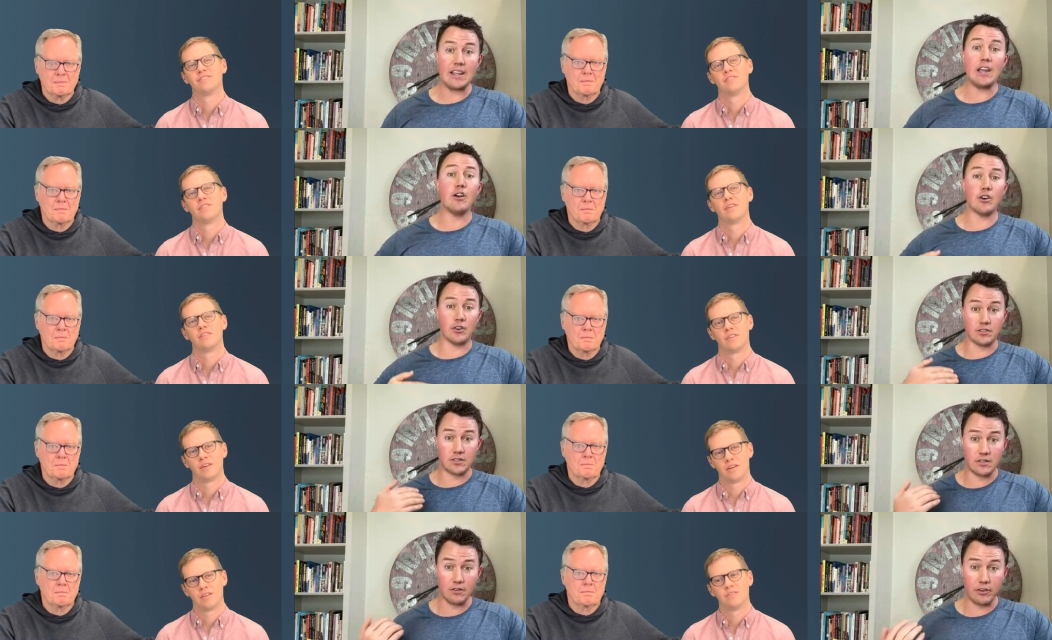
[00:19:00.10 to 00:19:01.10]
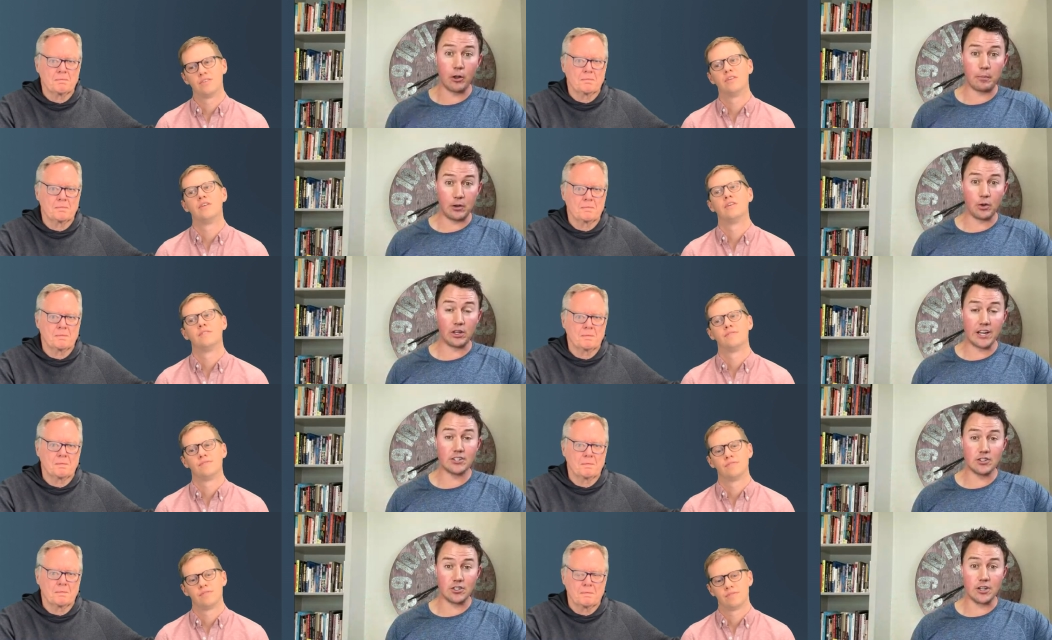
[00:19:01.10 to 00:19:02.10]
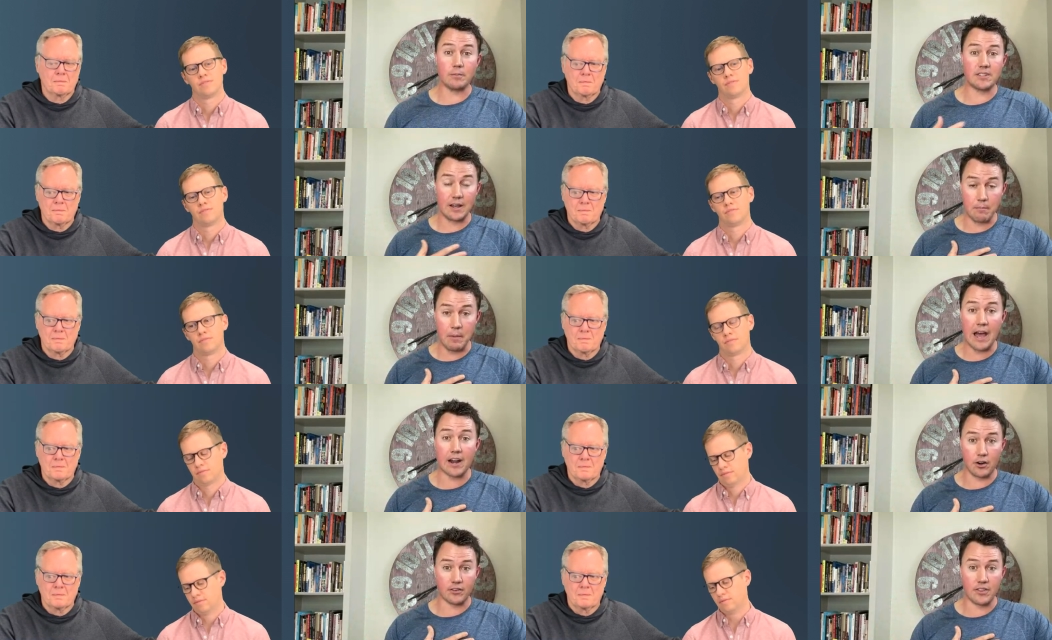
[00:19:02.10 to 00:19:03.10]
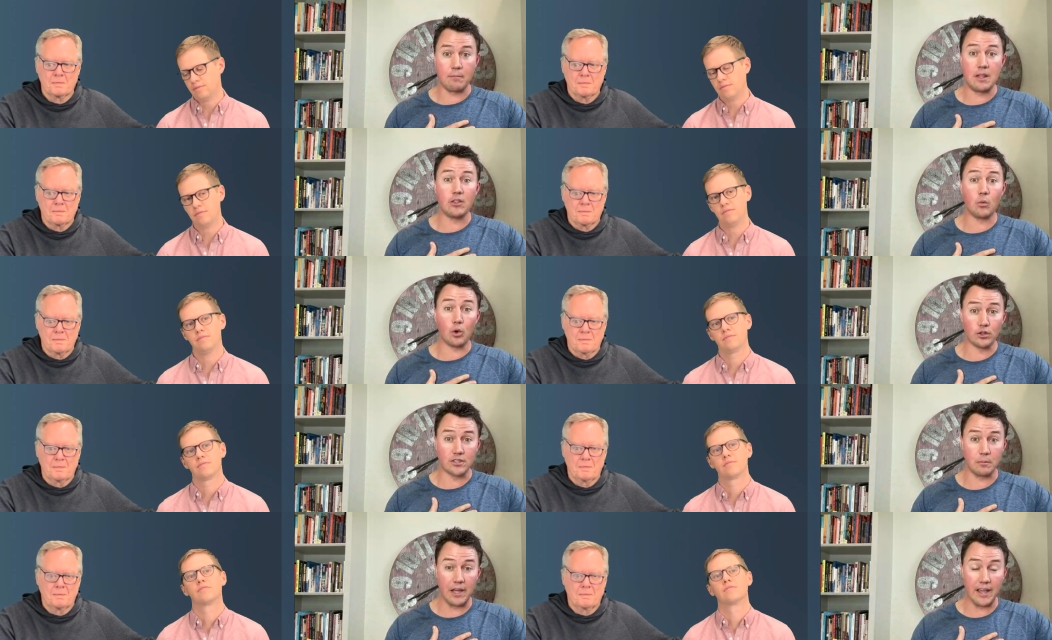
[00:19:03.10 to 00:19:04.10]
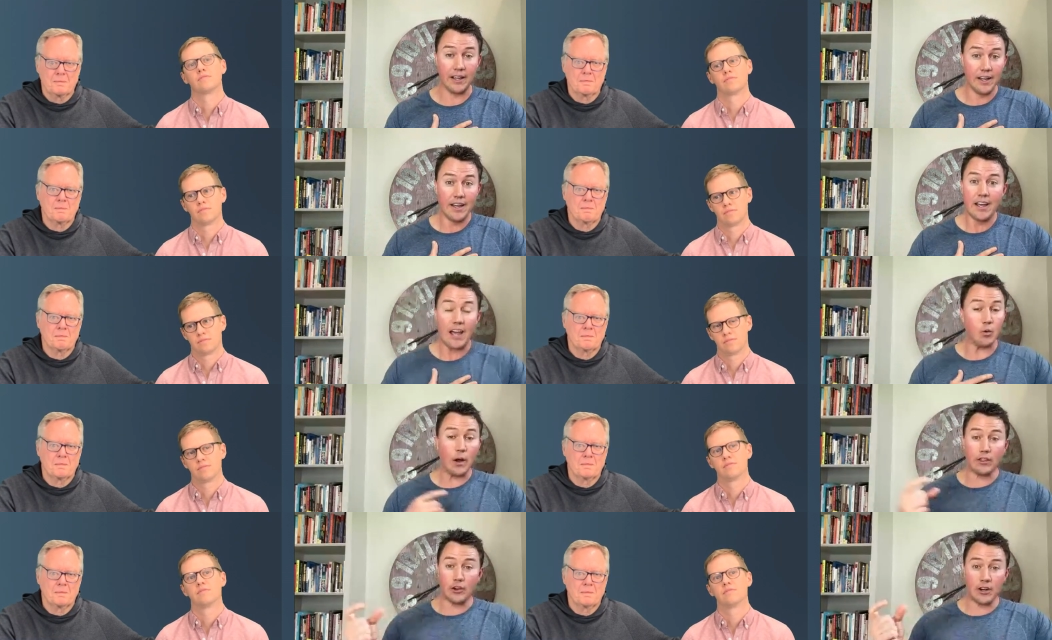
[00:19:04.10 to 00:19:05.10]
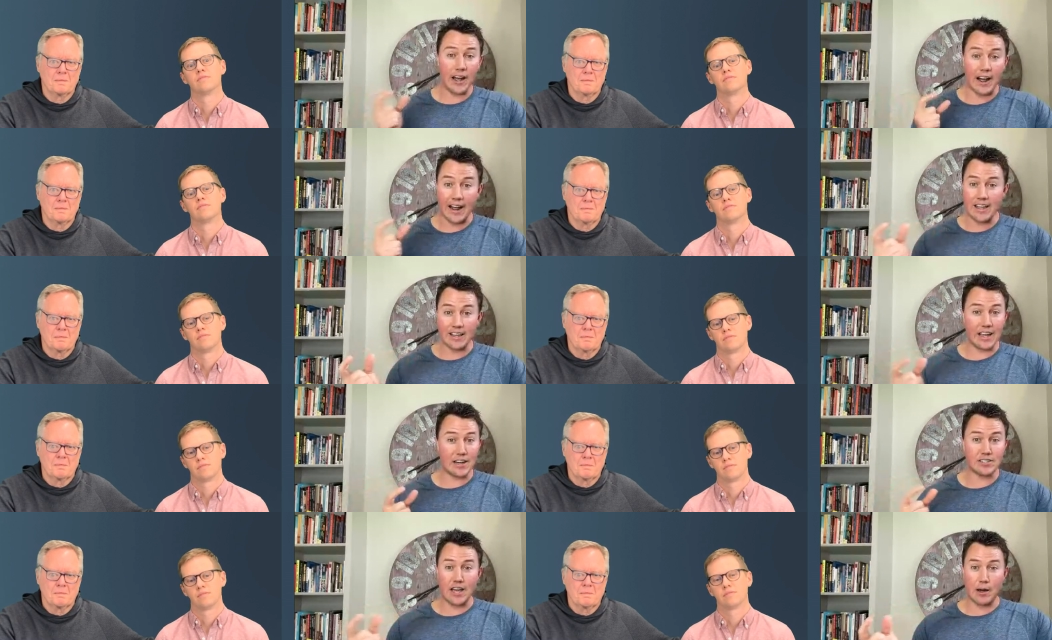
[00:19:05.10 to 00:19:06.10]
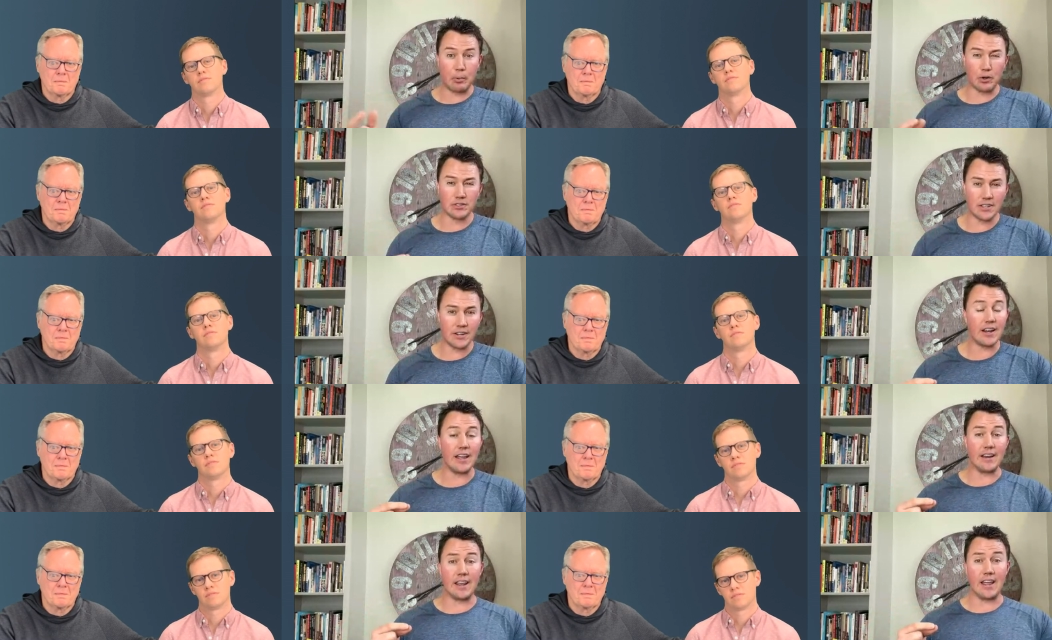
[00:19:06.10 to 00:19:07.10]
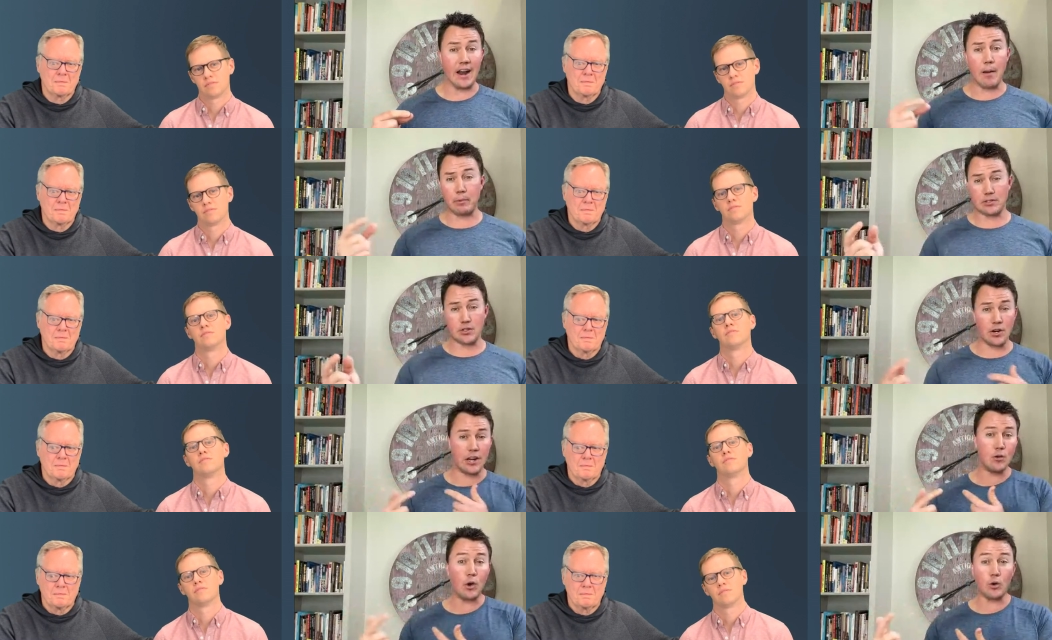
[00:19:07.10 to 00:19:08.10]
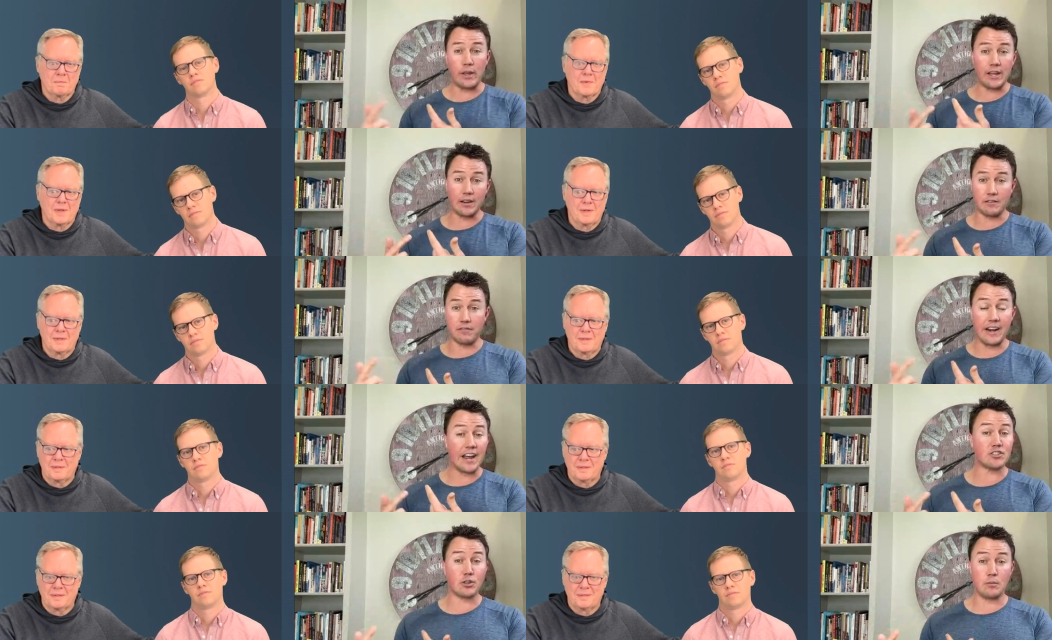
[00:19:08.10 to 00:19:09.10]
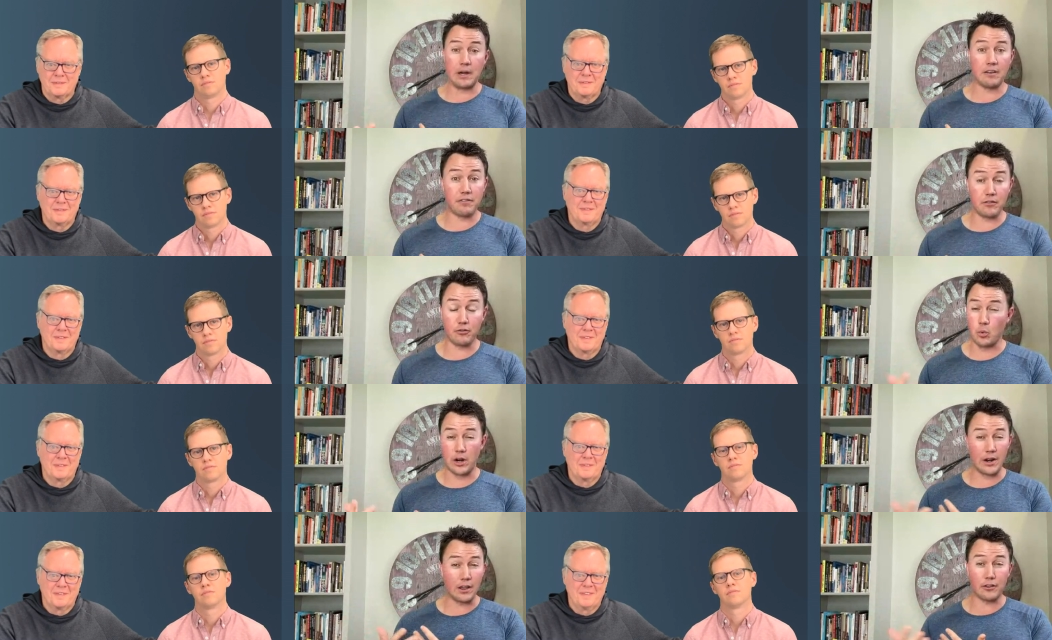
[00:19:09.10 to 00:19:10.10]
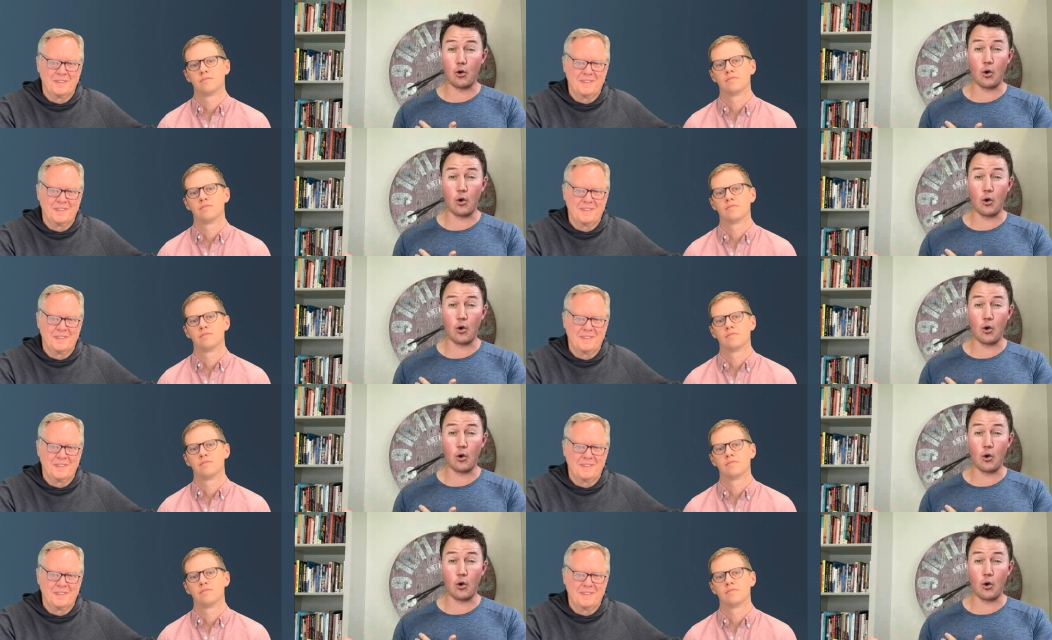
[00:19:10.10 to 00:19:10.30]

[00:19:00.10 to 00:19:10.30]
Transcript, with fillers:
Speaker 1: years developing relationships that matter, that mean the world to me. And whether or not I engage that person in an opportunity where we can financially benefit from one another